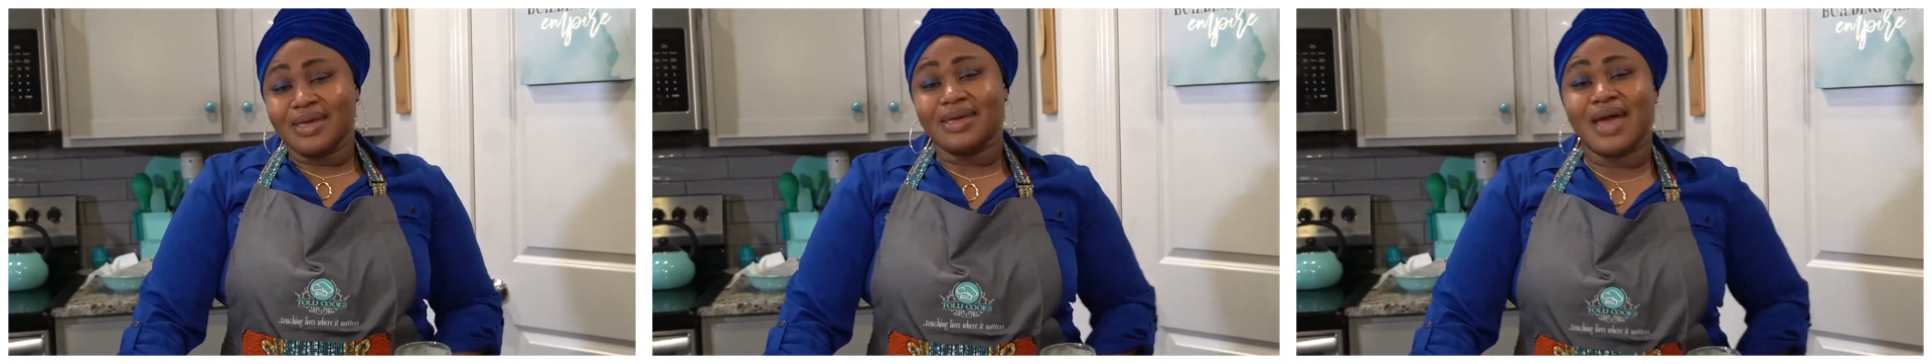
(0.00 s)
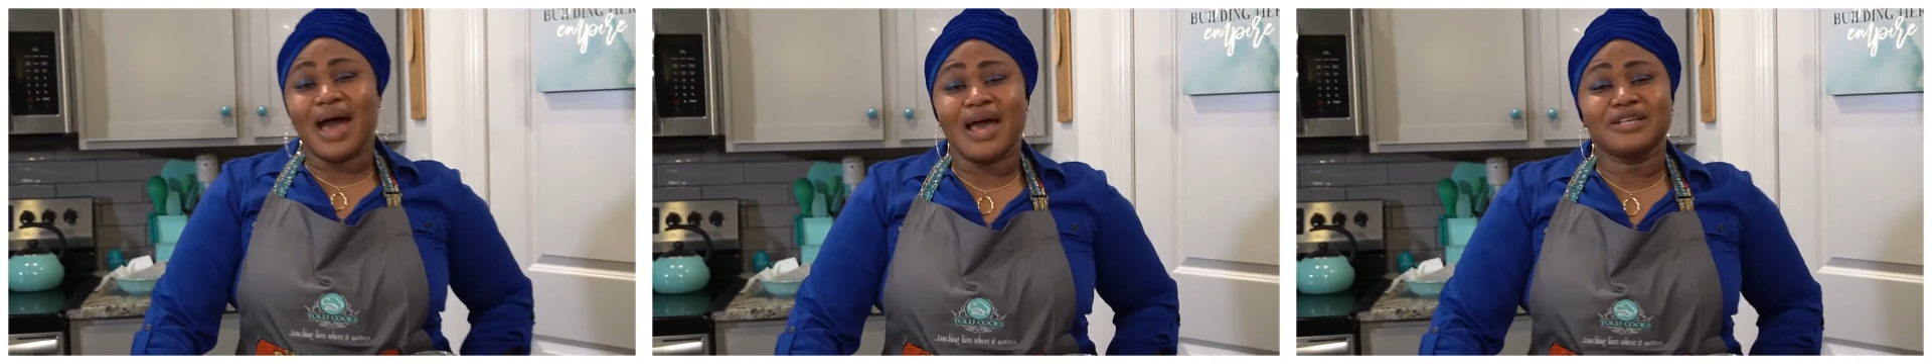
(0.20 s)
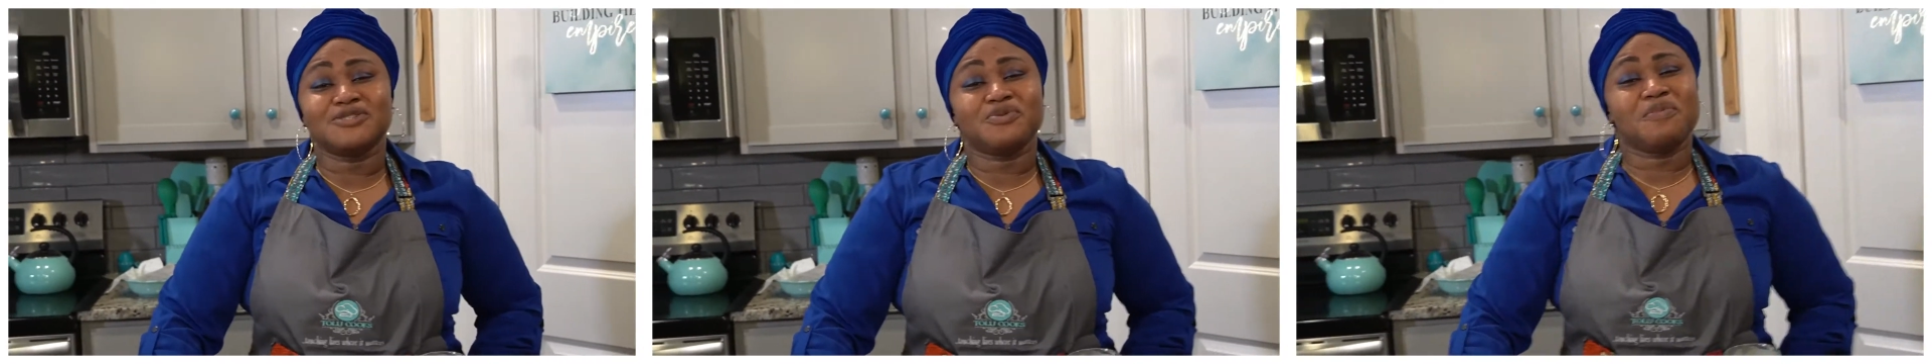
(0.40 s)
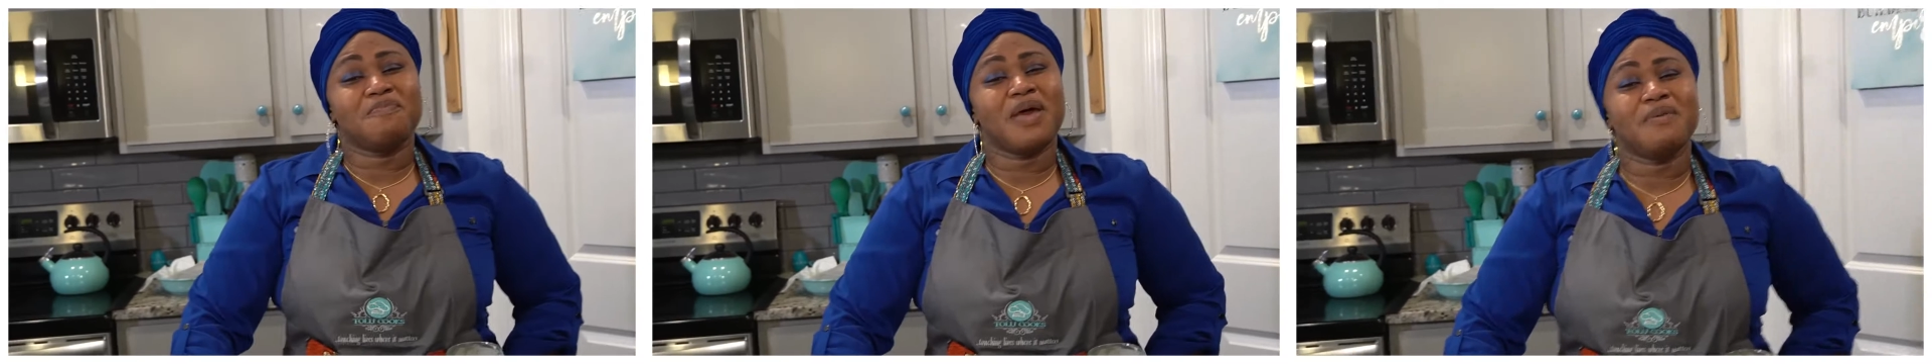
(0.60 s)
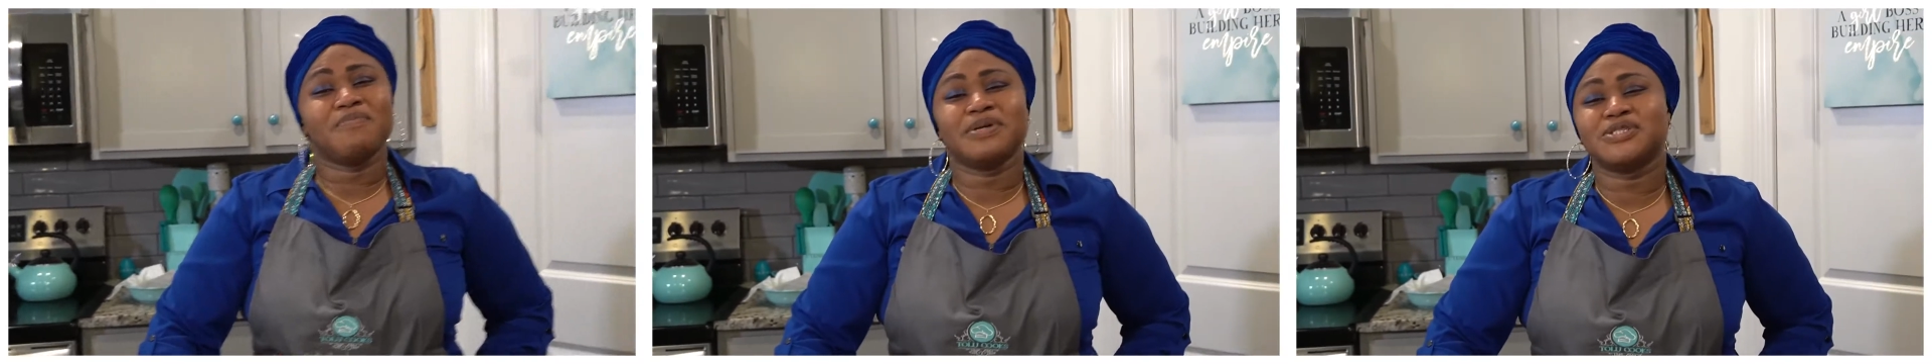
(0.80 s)
Guys,
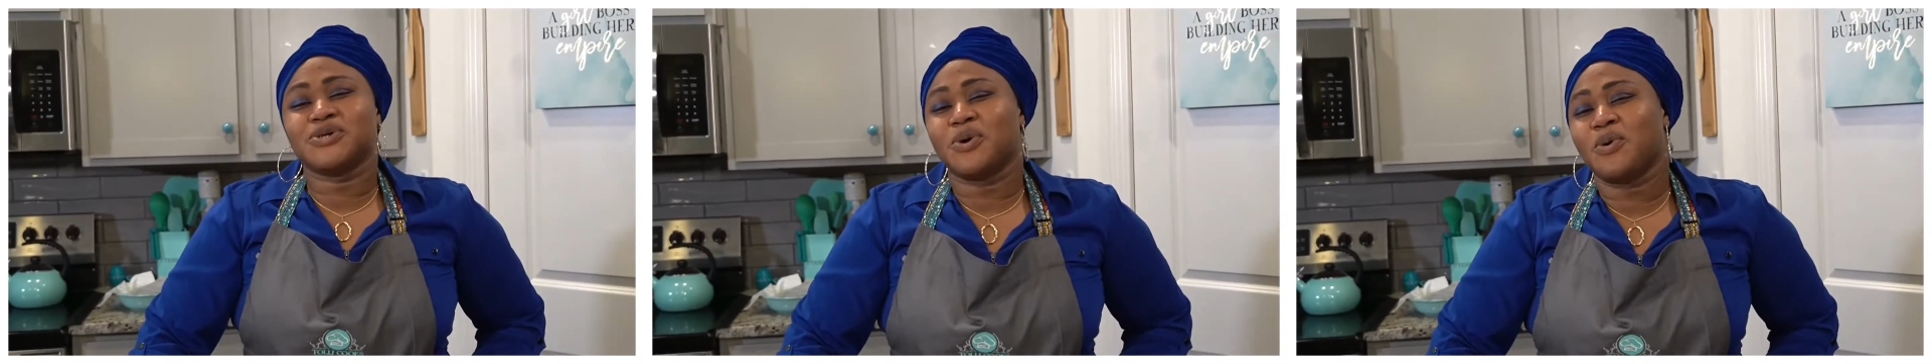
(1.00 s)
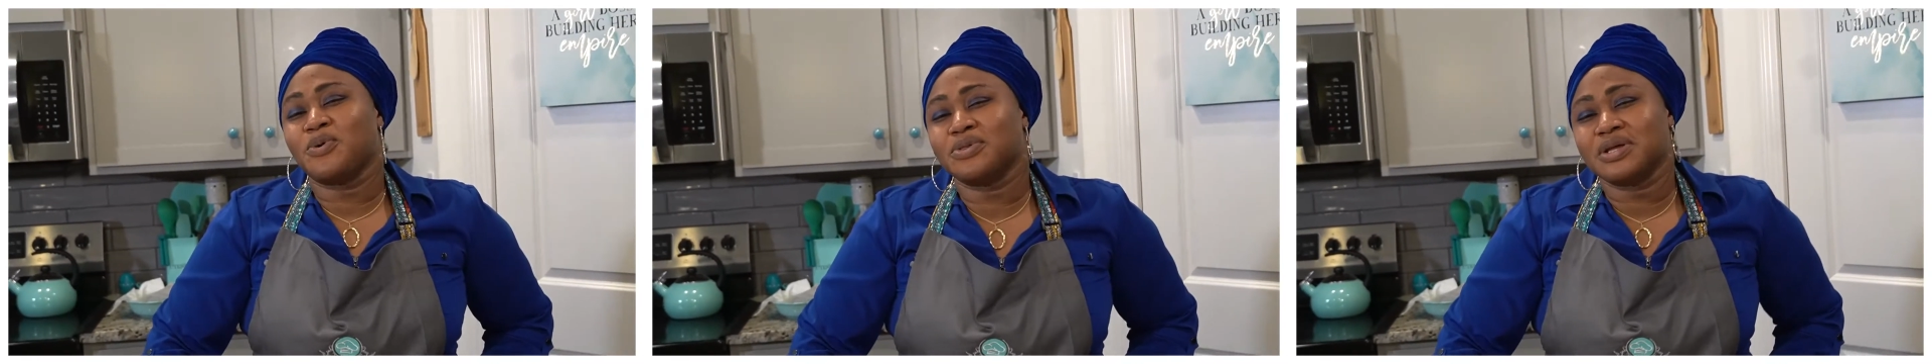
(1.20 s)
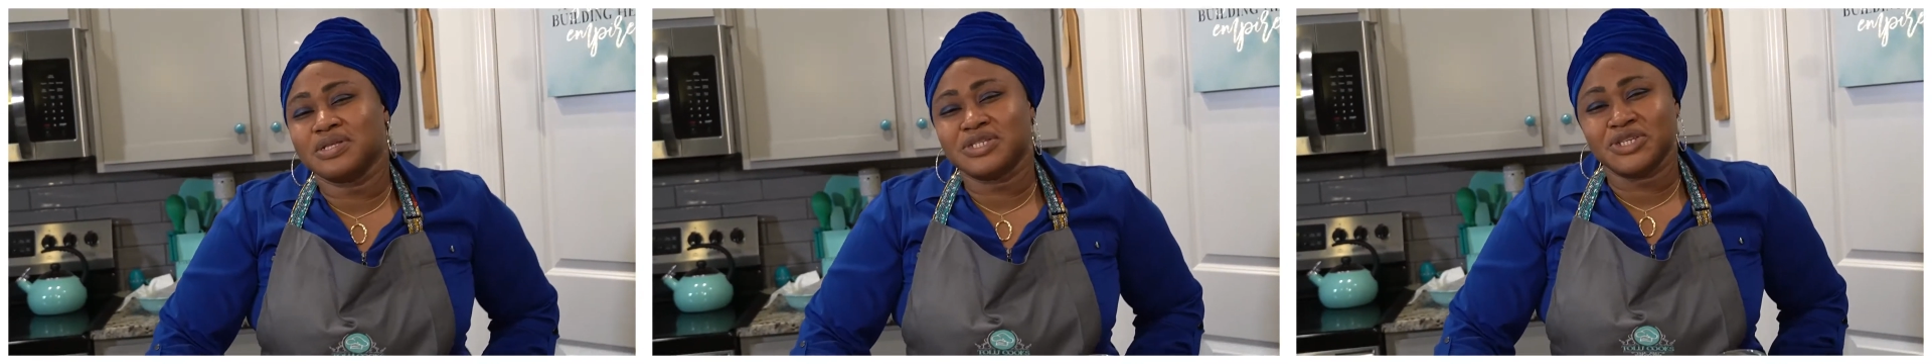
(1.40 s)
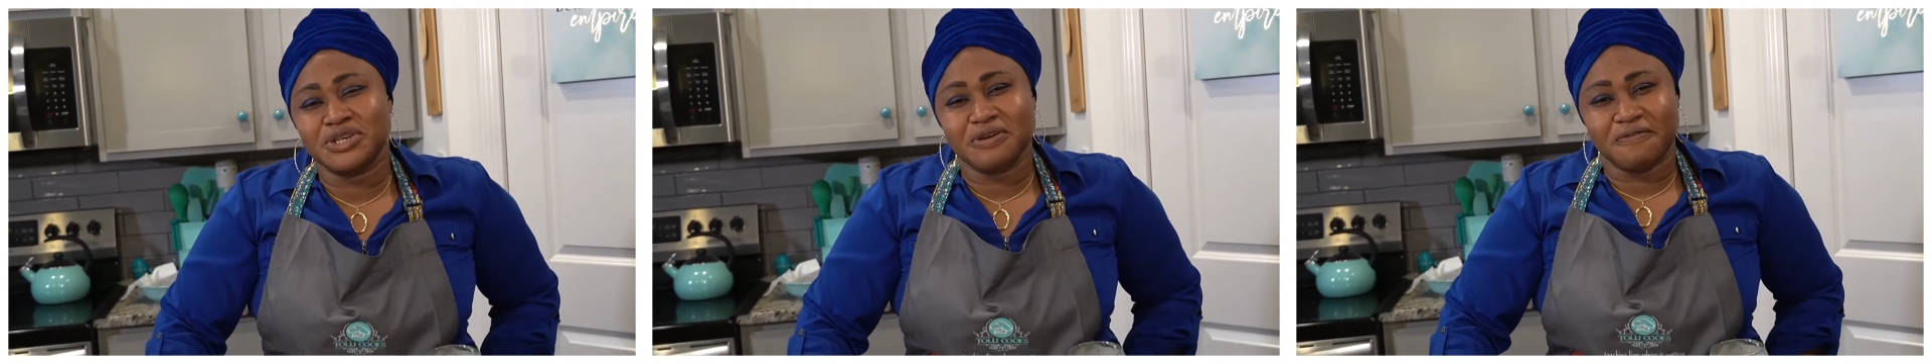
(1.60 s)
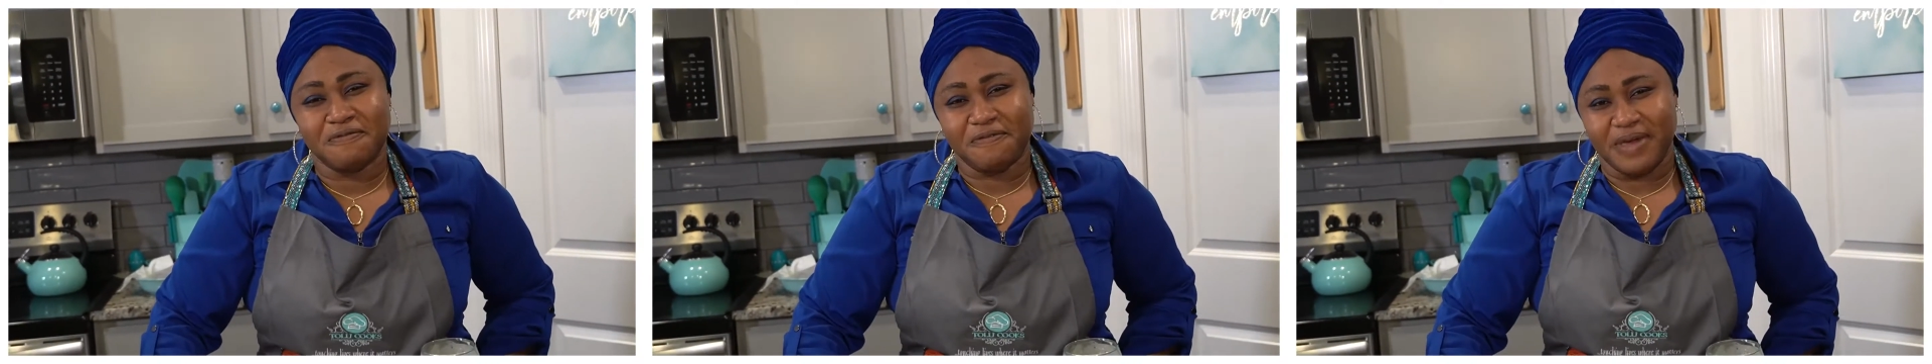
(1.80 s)
remember to hold on to
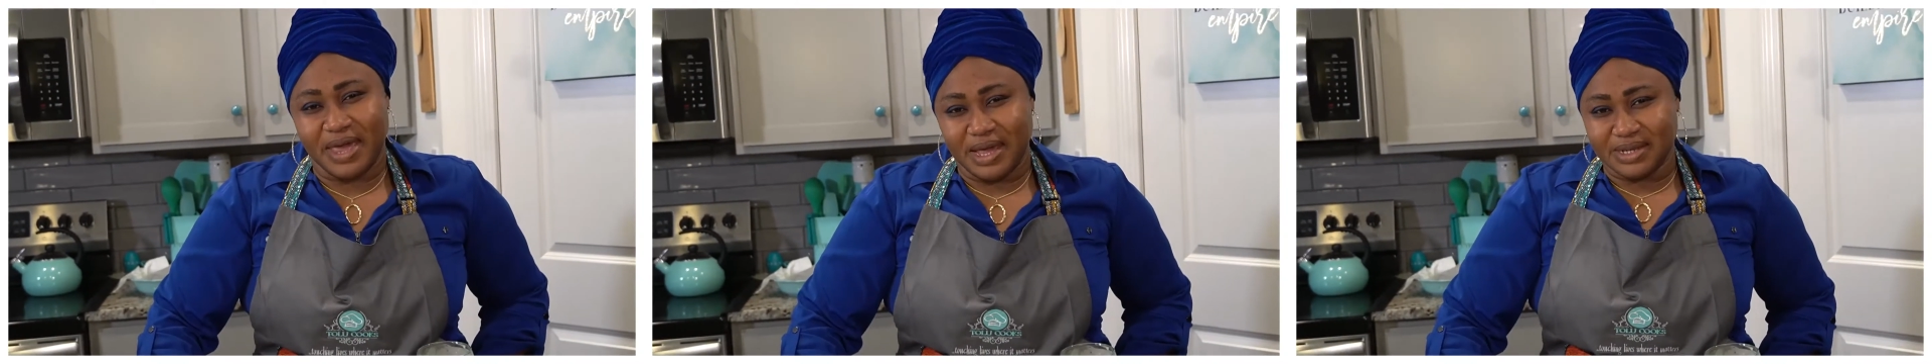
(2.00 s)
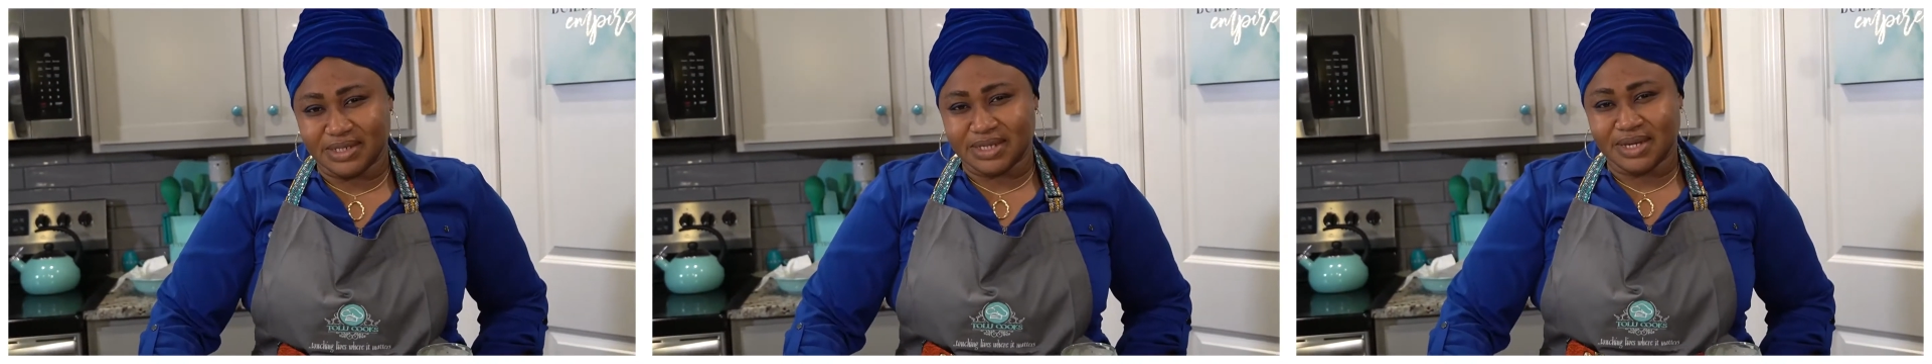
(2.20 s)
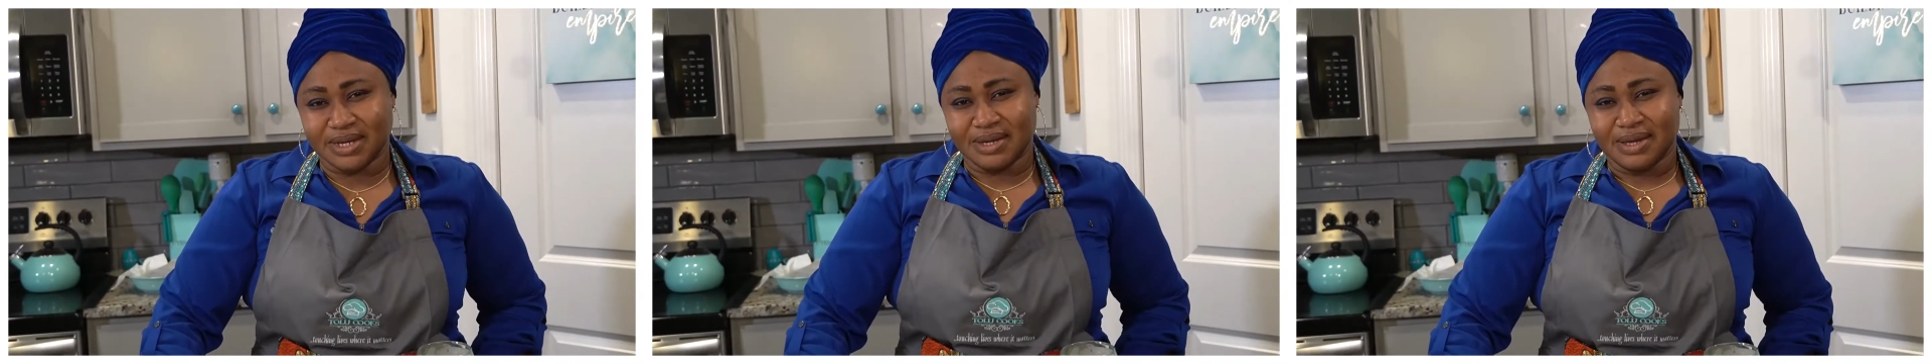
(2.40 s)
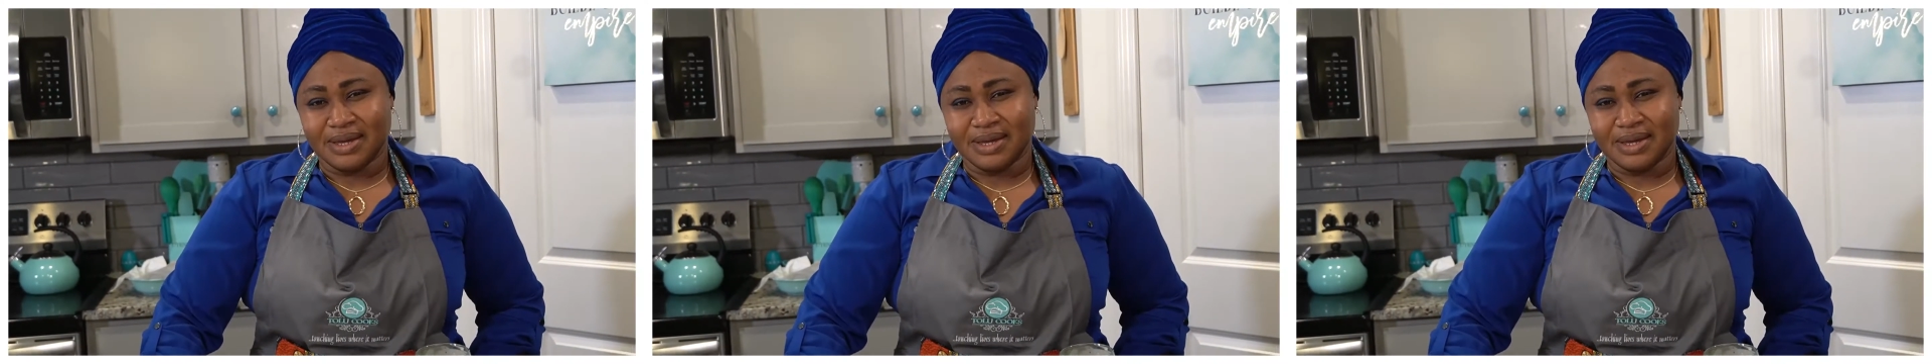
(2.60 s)
your faith.